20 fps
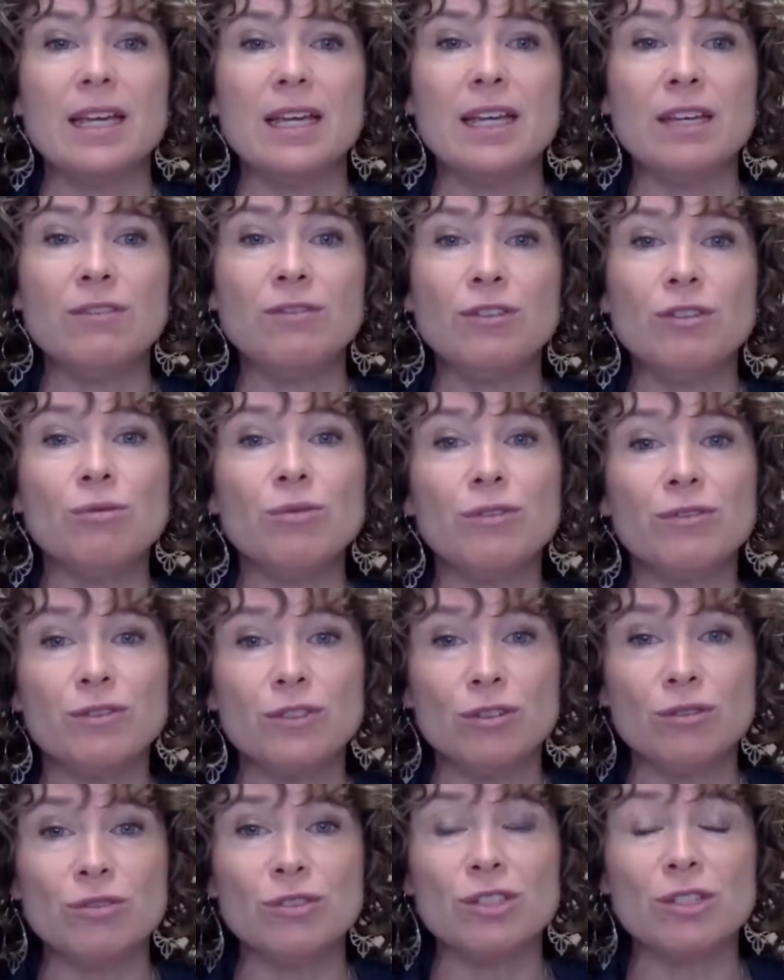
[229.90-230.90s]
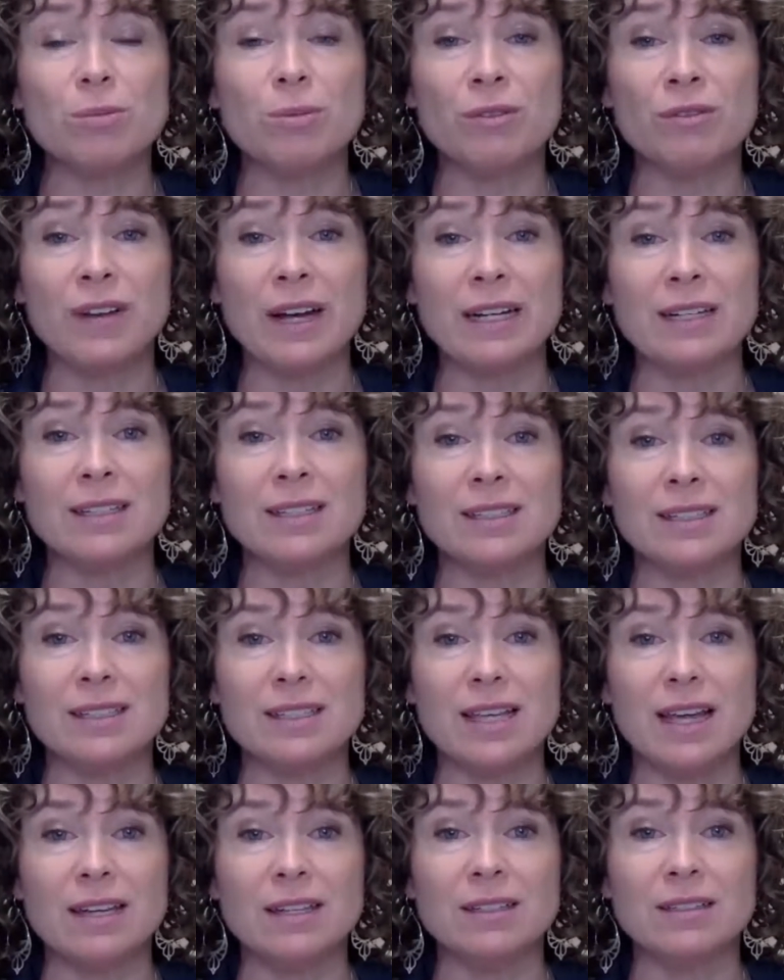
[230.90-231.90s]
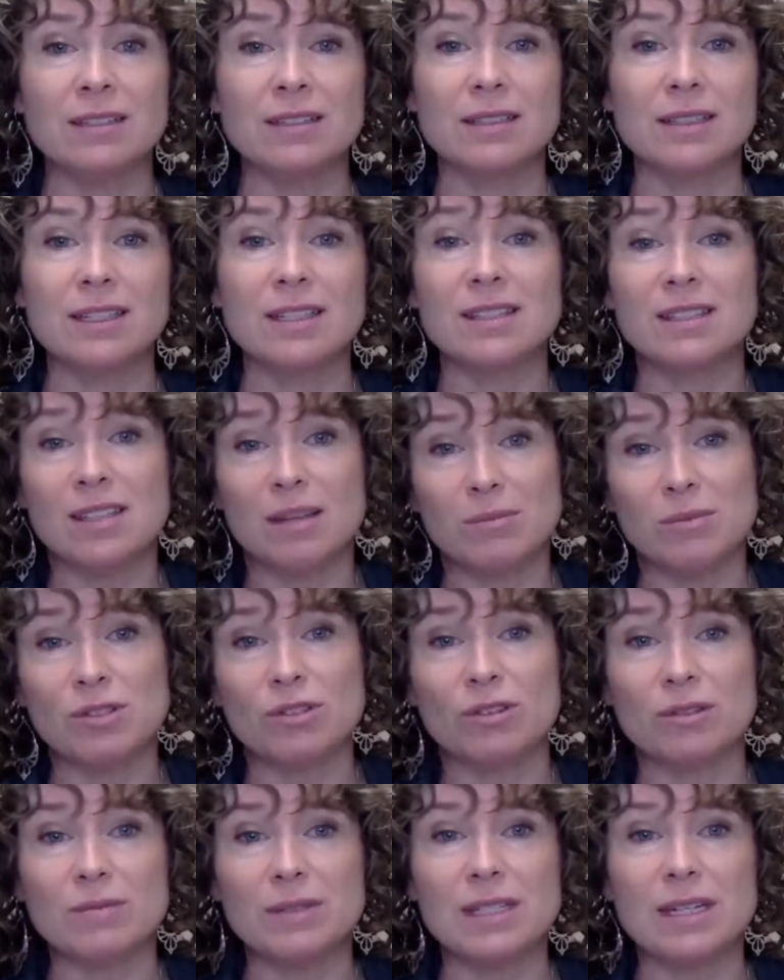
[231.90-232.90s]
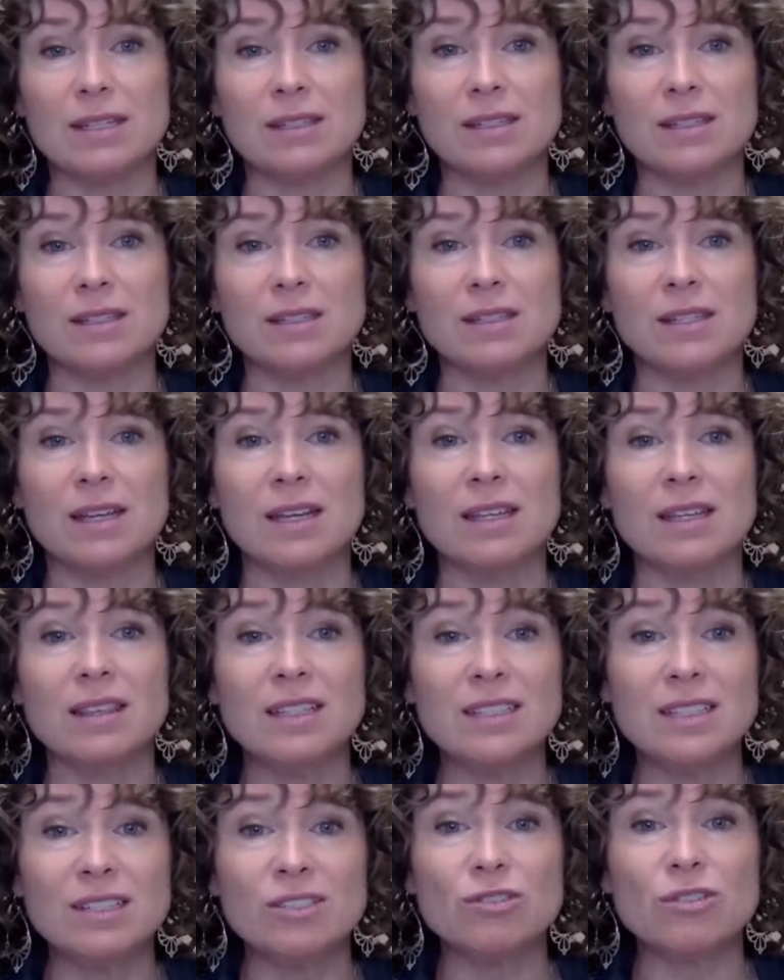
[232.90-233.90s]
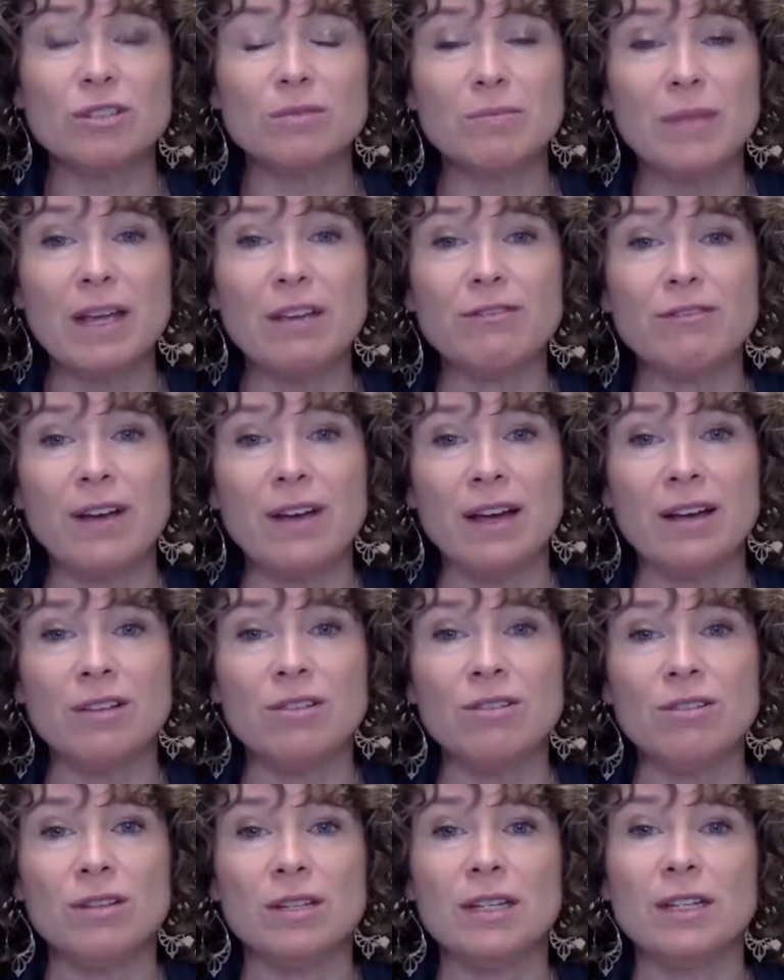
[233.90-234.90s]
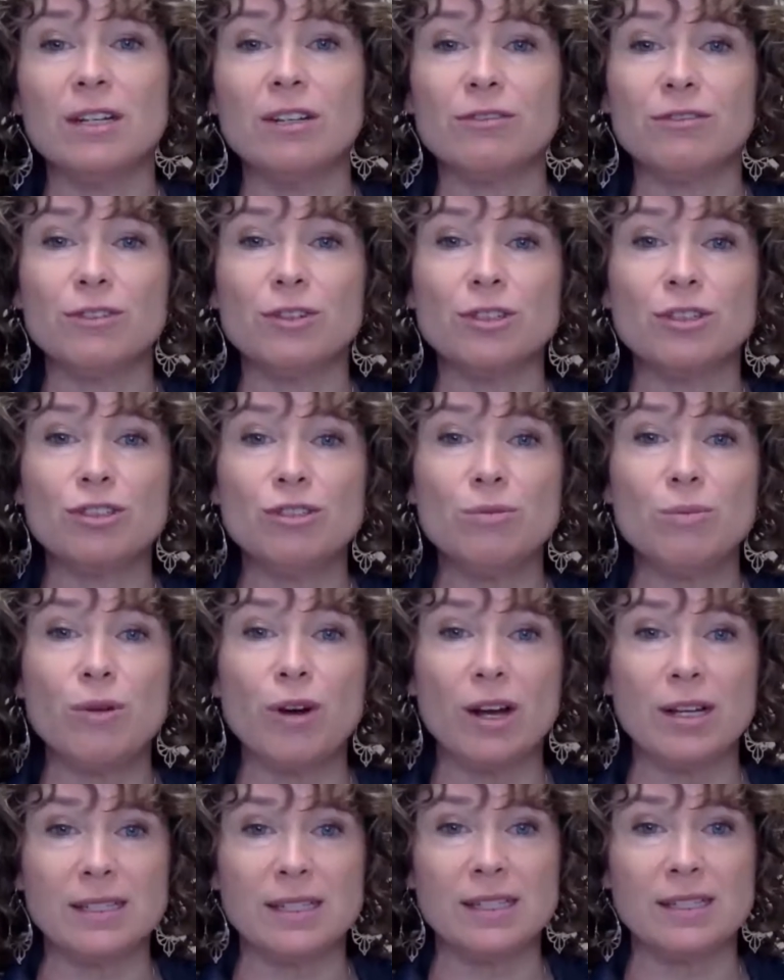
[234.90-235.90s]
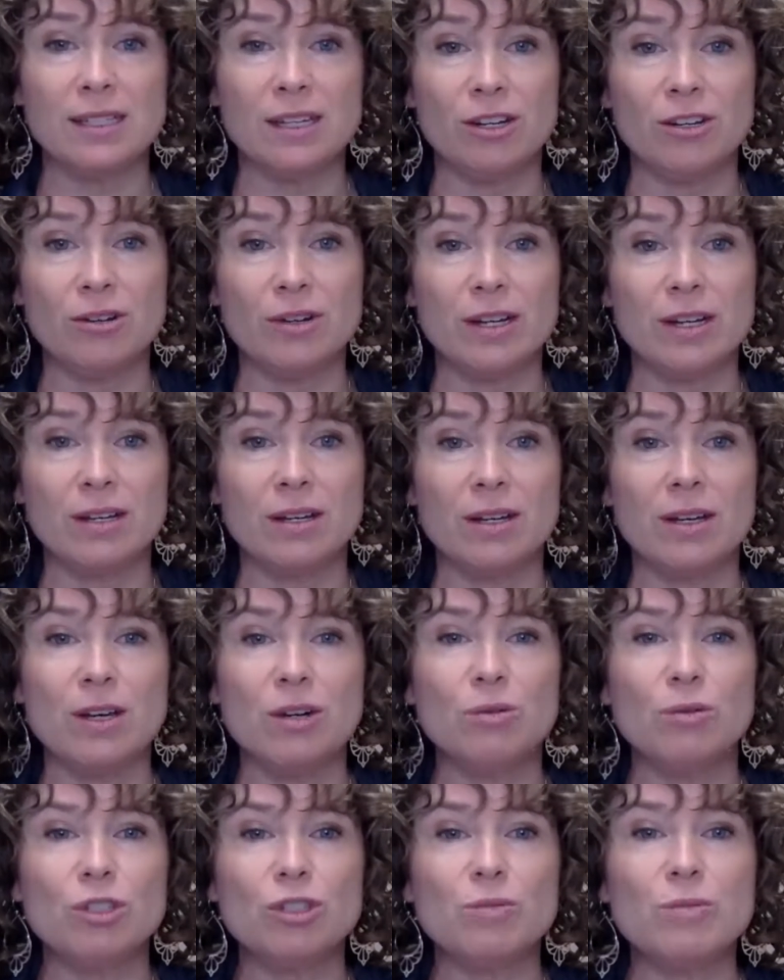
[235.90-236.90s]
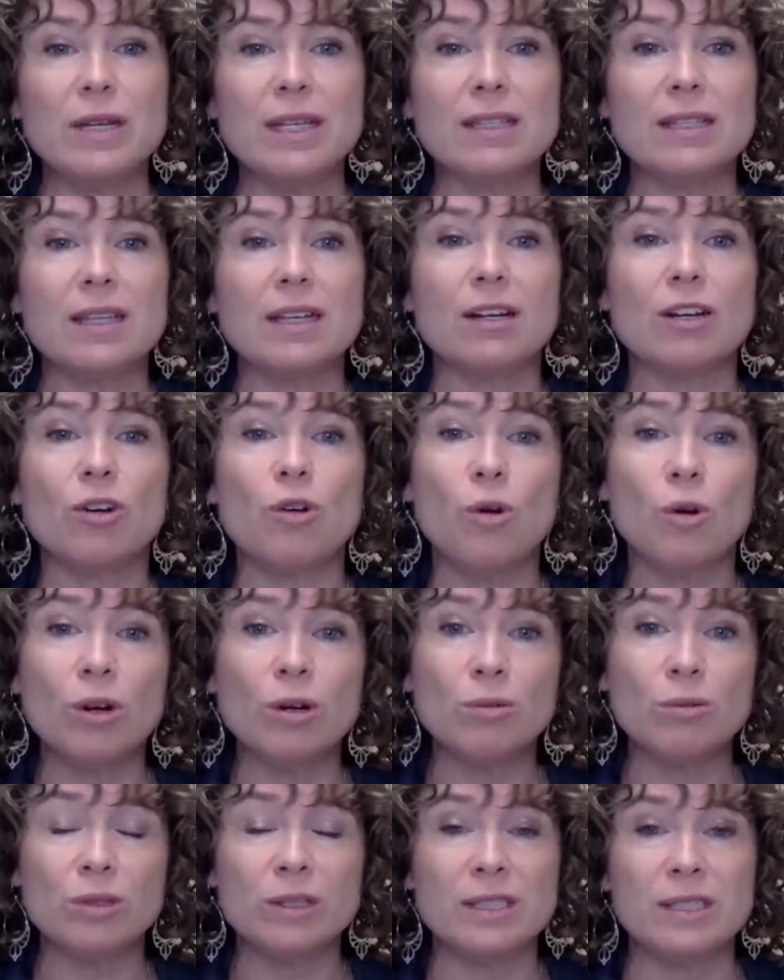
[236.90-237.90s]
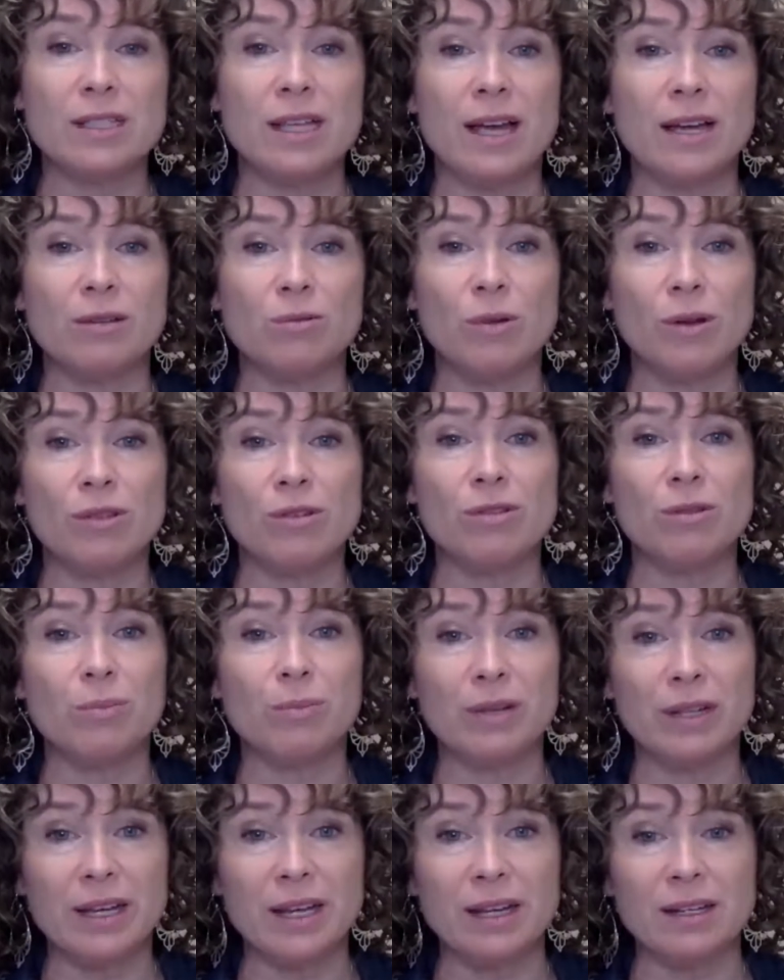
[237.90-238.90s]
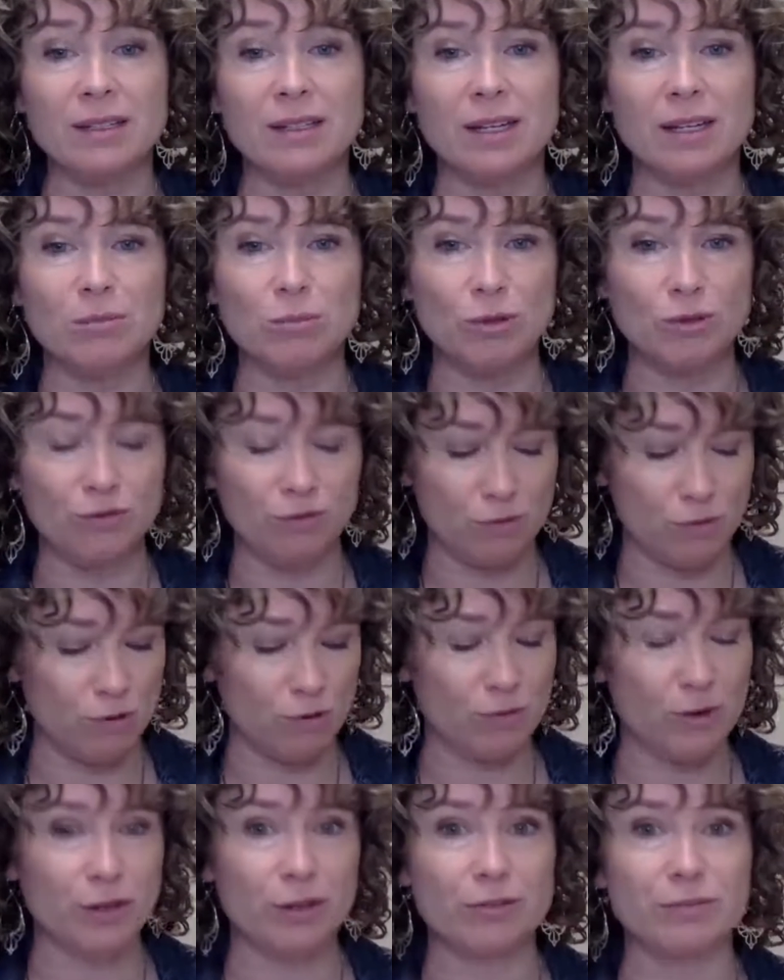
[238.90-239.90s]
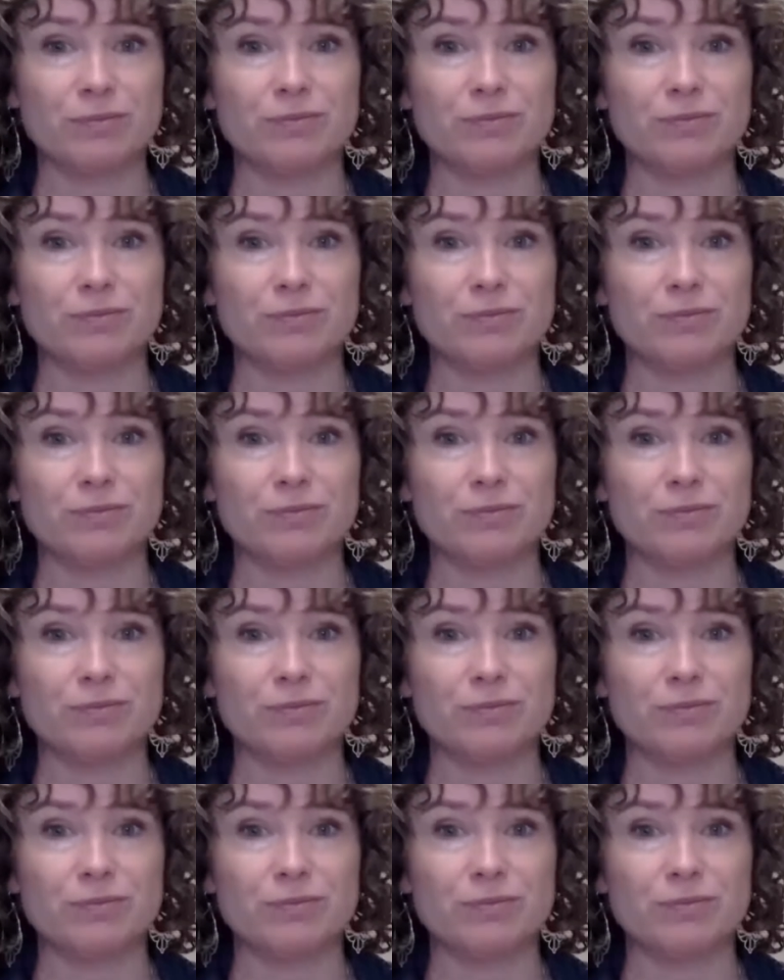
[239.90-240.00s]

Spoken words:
If you refuse to provide consent, in some circumstances, the district may file for a due process hearing, which means that a court will decide whether the plan can move forward.